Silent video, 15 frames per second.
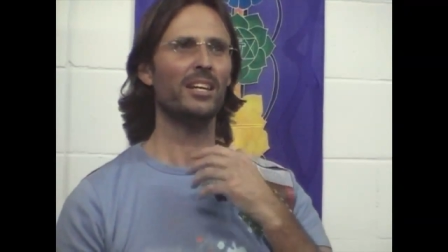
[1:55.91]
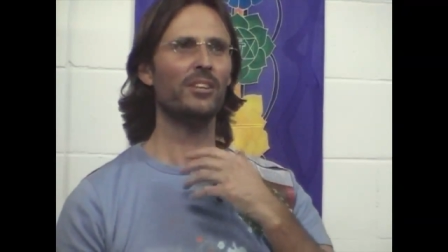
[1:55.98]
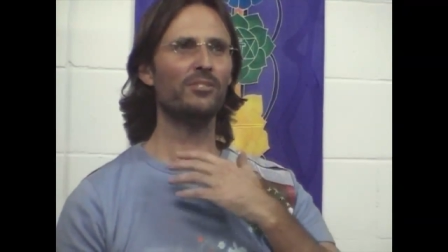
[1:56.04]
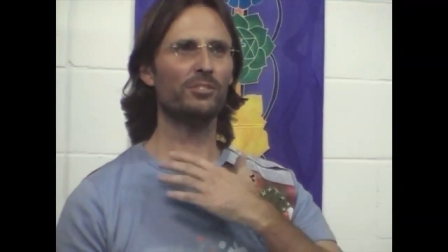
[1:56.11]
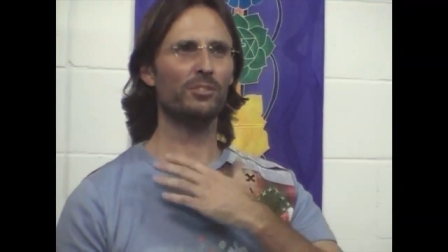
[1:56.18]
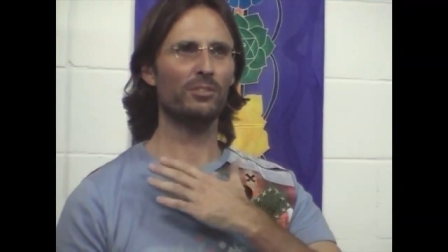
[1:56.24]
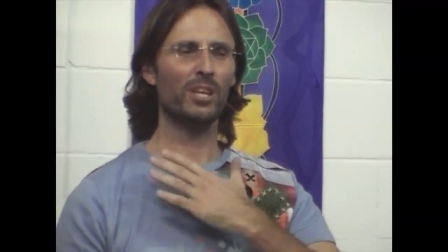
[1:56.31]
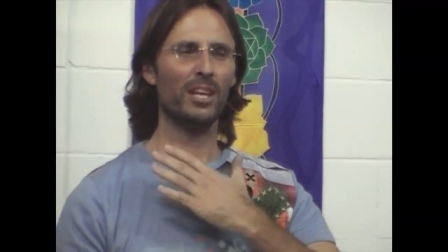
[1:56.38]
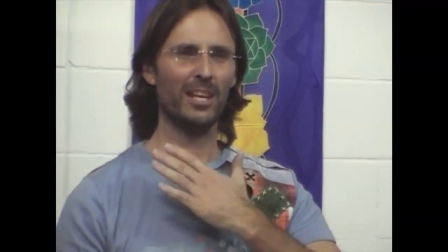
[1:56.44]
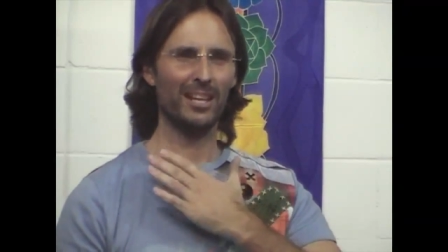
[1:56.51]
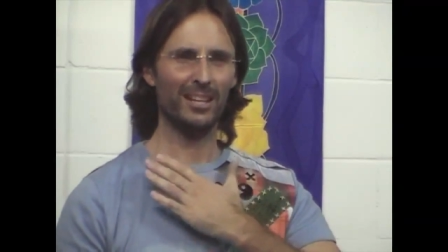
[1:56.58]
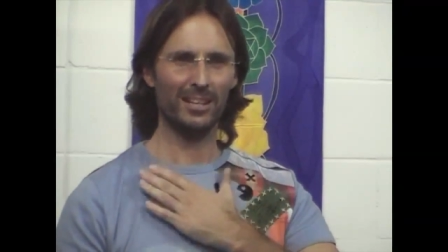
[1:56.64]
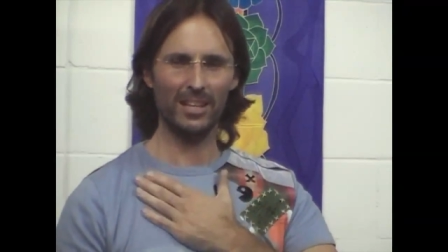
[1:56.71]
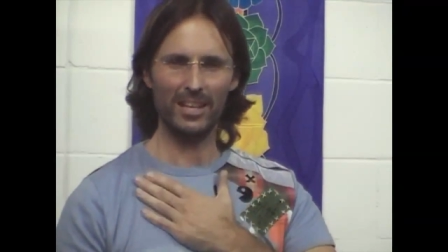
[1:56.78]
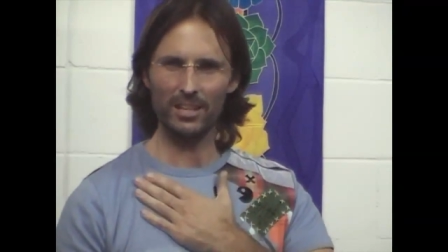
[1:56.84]
is to
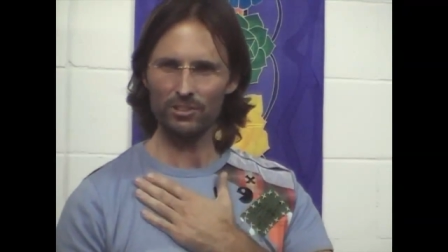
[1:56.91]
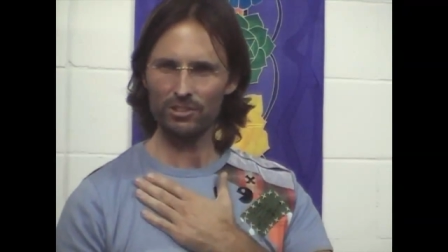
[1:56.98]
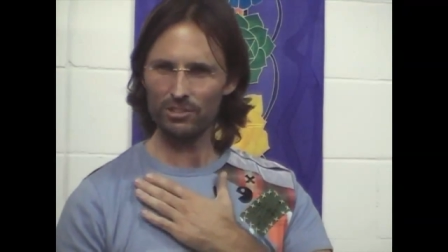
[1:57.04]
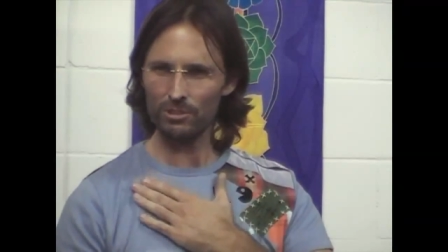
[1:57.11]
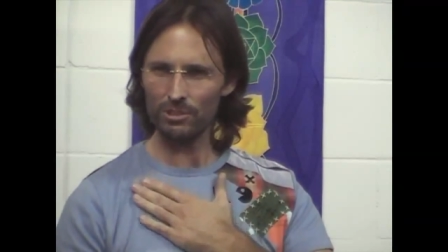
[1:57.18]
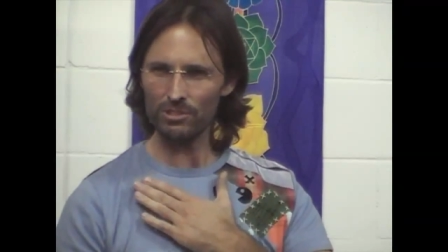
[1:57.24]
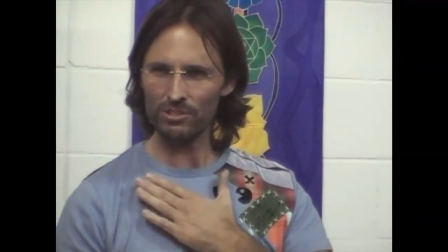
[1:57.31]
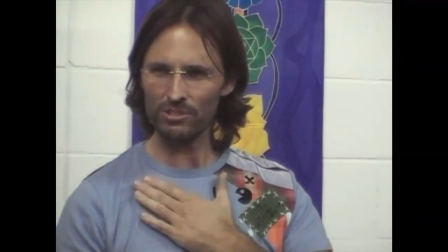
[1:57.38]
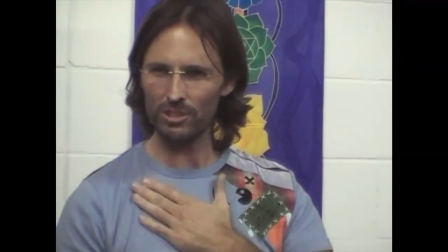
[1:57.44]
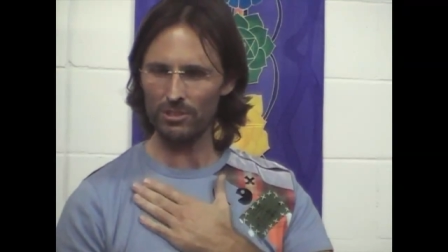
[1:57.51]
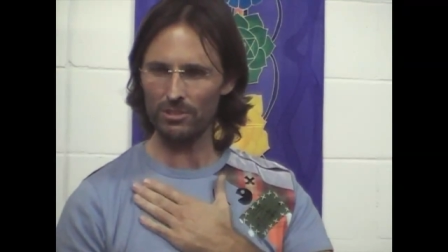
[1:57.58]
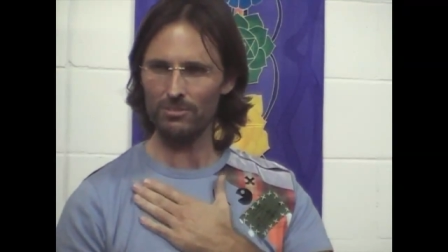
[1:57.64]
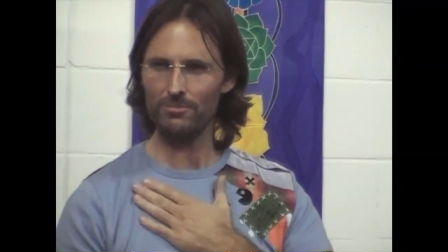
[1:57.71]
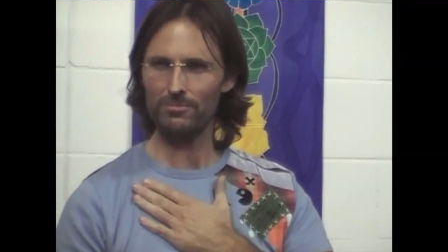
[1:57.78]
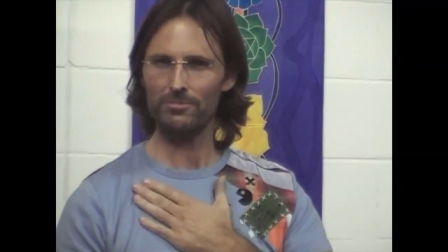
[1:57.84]
let
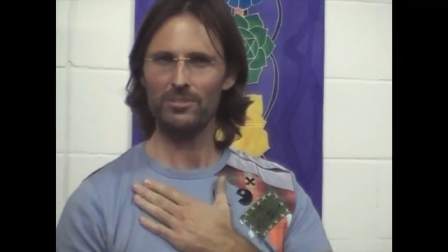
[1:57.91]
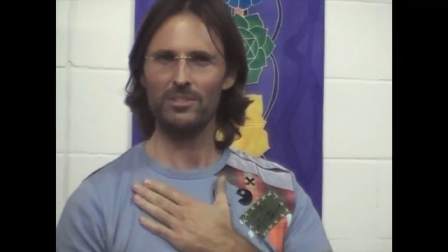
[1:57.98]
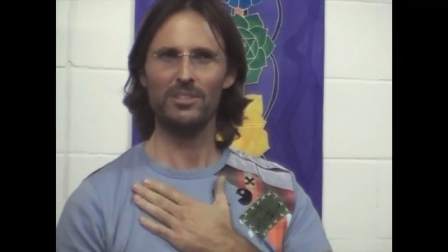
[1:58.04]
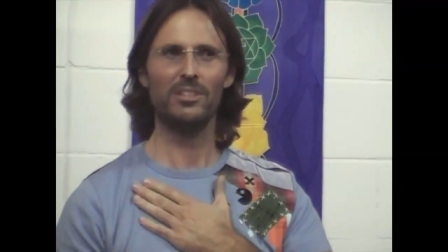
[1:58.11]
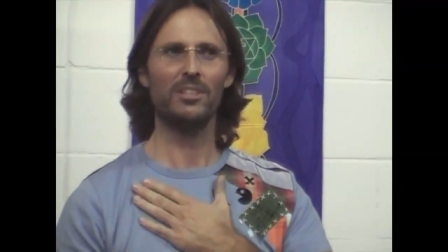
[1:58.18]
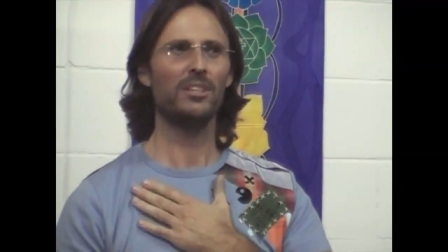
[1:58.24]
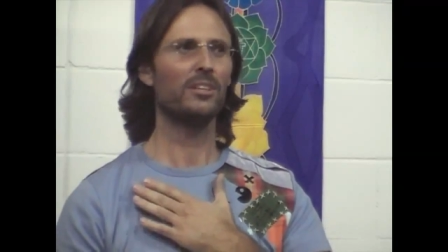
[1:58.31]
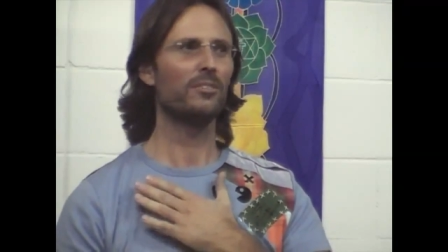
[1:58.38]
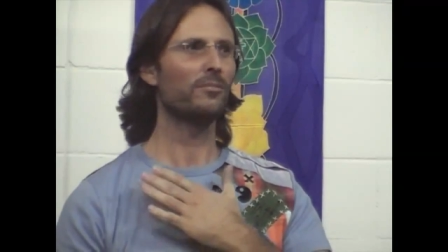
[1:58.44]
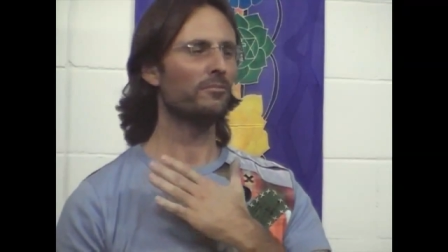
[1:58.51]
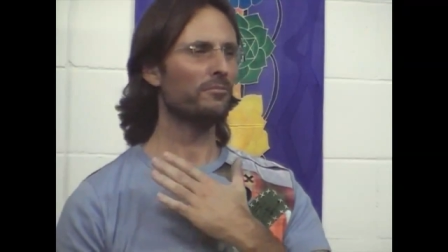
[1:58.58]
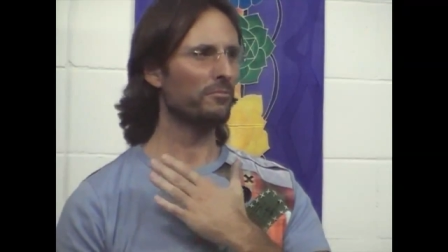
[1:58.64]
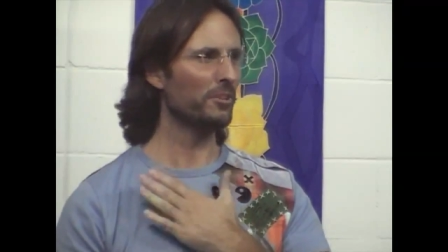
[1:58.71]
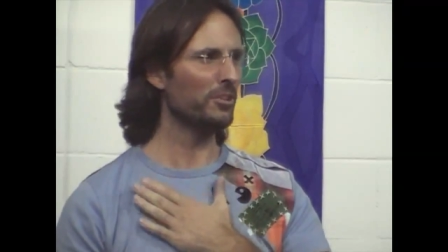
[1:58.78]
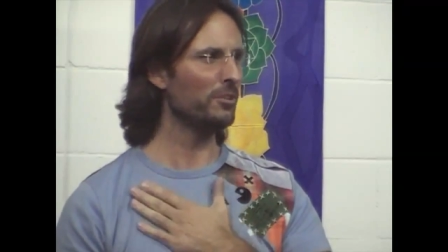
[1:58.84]
yourself
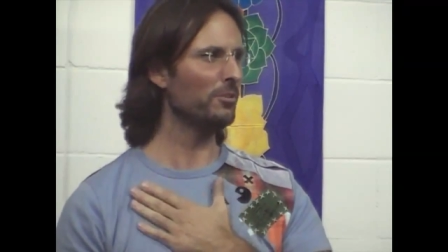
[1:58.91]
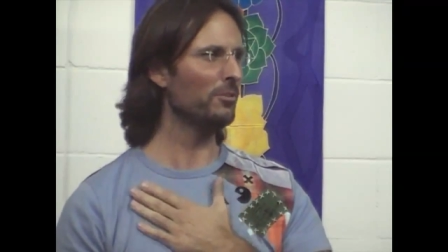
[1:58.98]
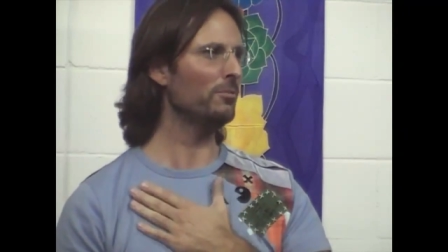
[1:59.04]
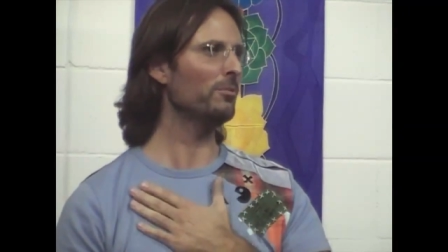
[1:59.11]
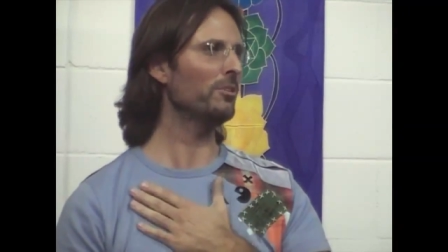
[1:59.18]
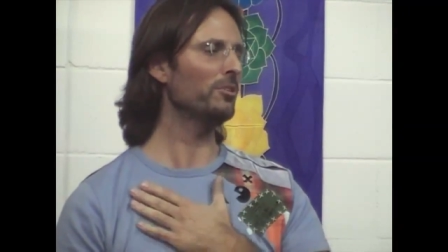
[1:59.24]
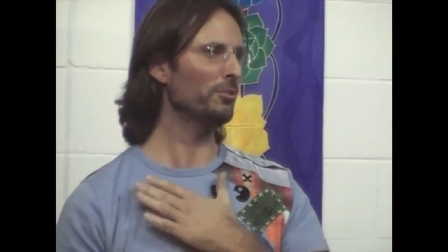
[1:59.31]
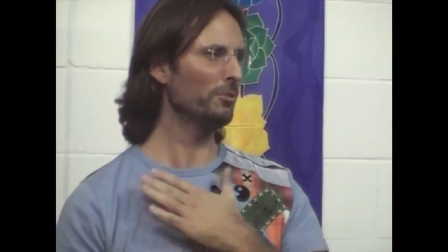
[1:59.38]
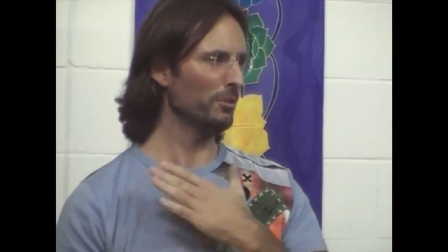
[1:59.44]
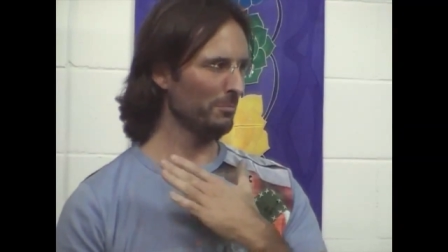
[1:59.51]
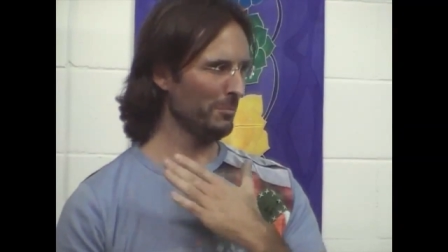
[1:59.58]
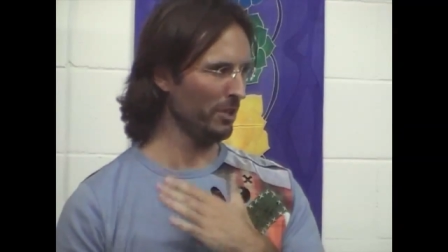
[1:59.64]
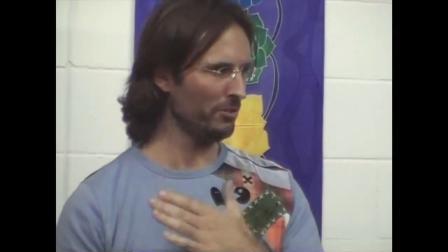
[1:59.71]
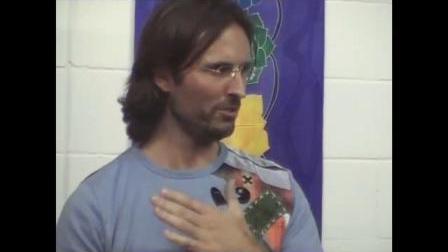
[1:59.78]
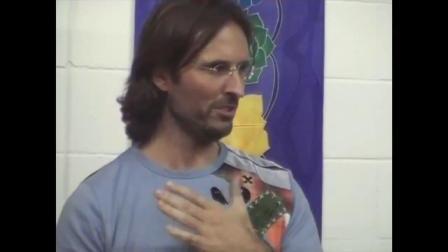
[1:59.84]
feel
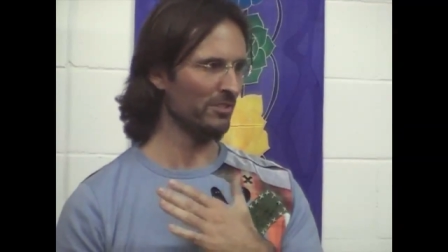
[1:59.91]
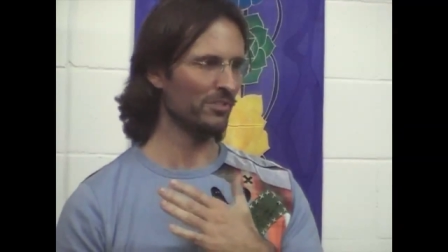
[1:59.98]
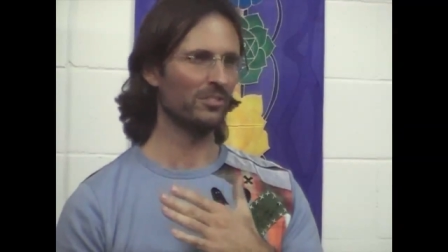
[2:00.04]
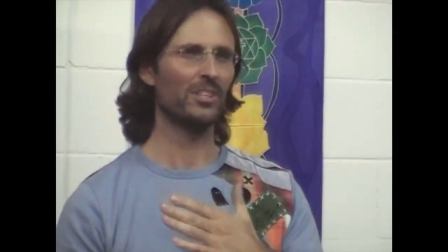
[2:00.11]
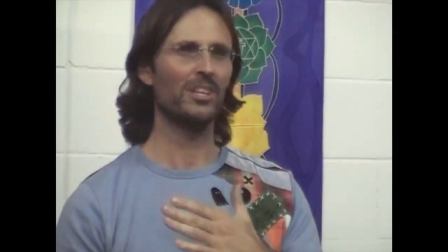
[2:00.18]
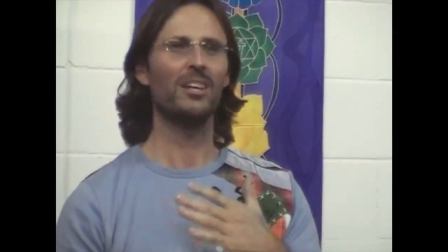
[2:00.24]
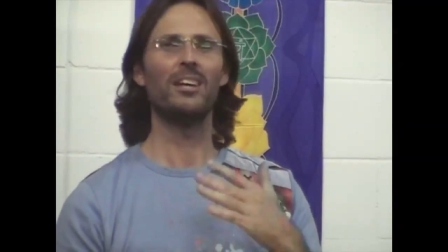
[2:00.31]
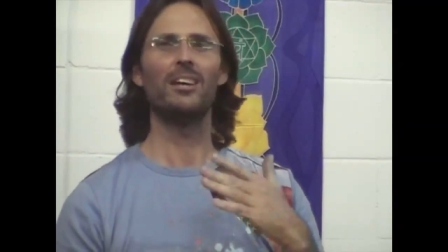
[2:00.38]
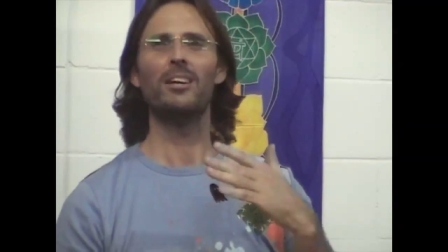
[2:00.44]
your emotions,